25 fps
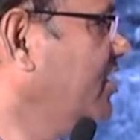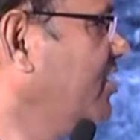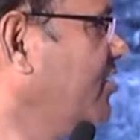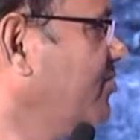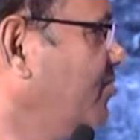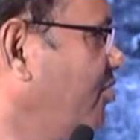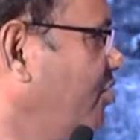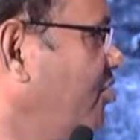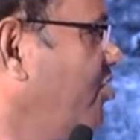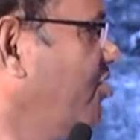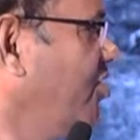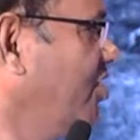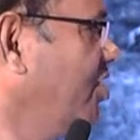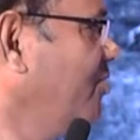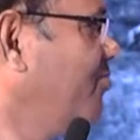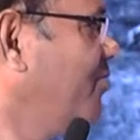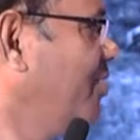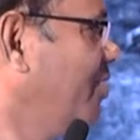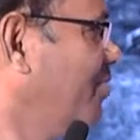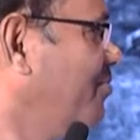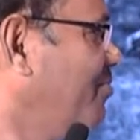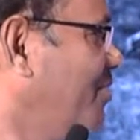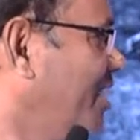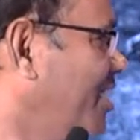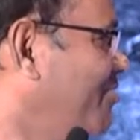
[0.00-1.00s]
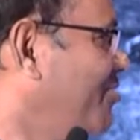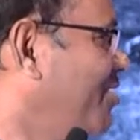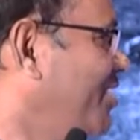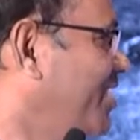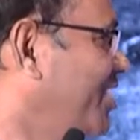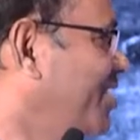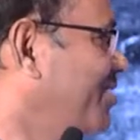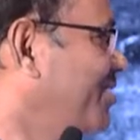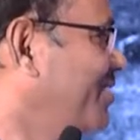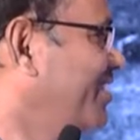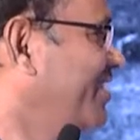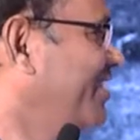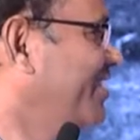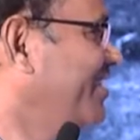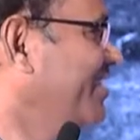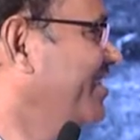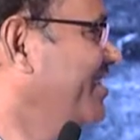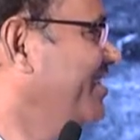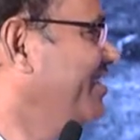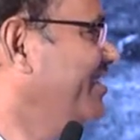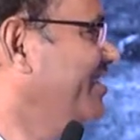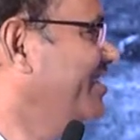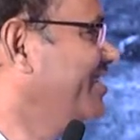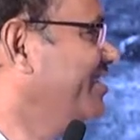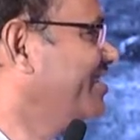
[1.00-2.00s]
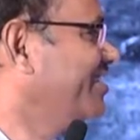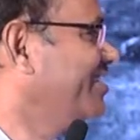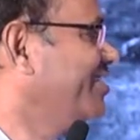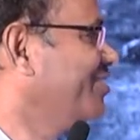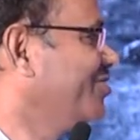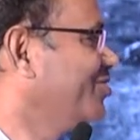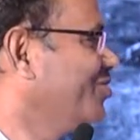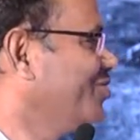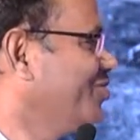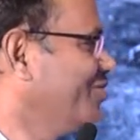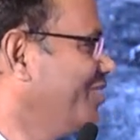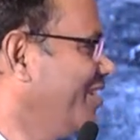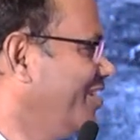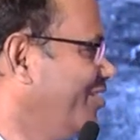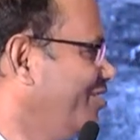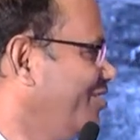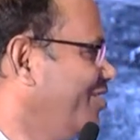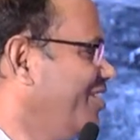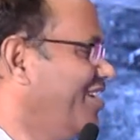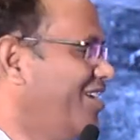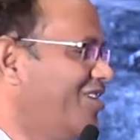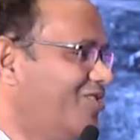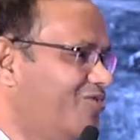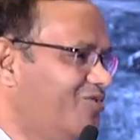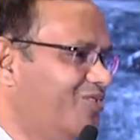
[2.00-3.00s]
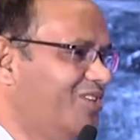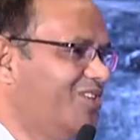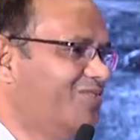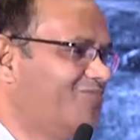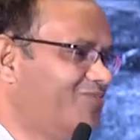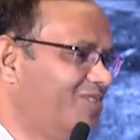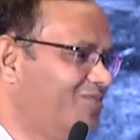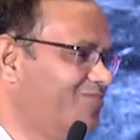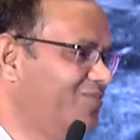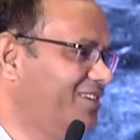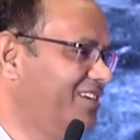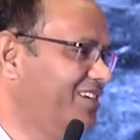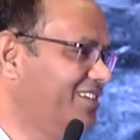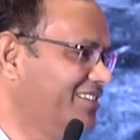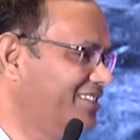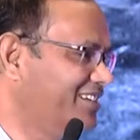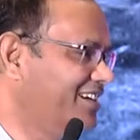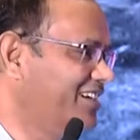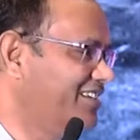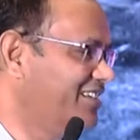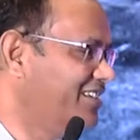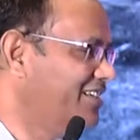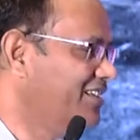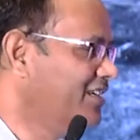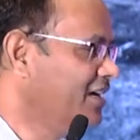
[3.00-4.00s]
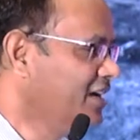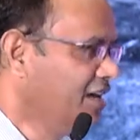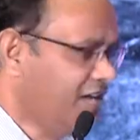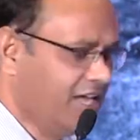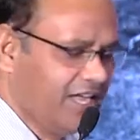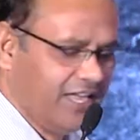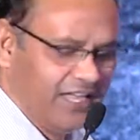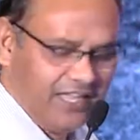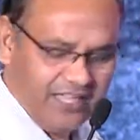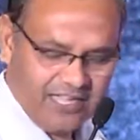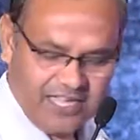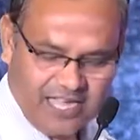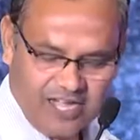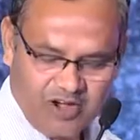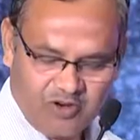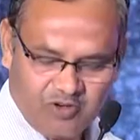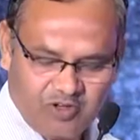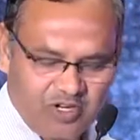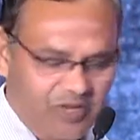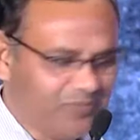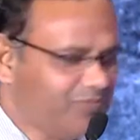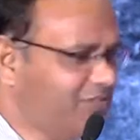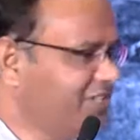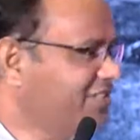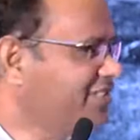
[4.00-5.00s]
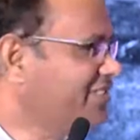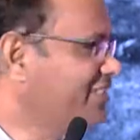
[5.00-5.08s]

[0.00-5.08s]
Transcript: is for only 500 uh, this thing. So the, how it will be decided. Out of this